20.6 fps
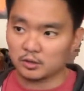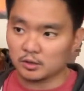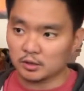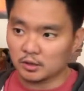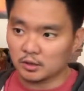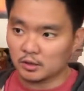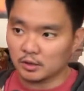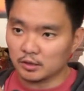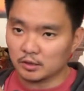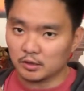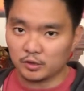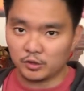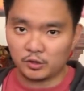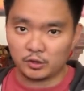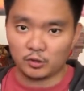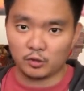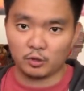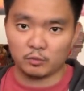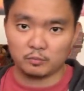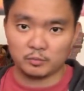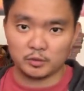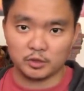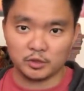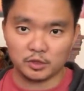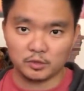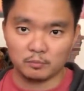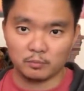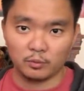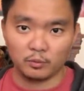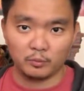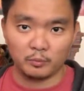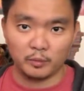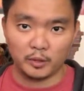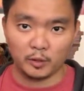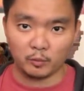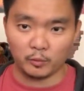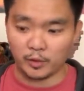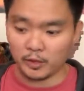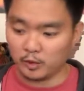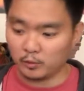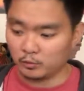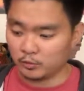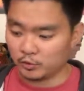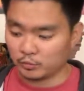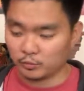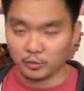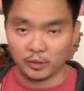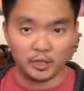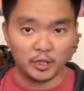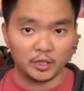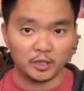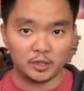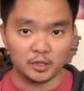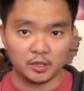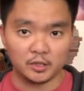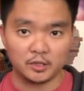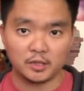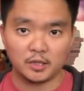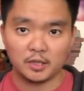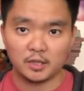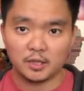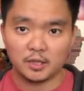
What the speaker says: the sculpt, it just blew me away. It was really good.